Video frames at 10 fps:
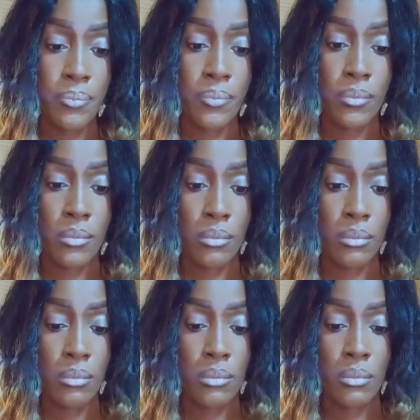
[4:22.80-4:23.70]

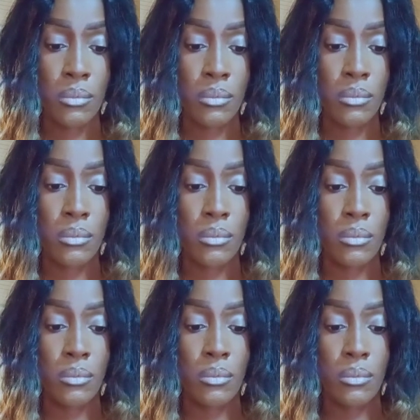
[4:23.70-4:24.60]

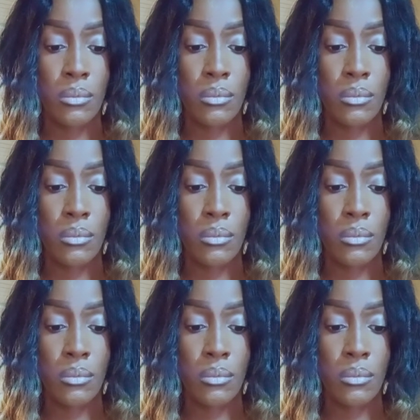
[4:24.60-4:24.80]
(no one is talking)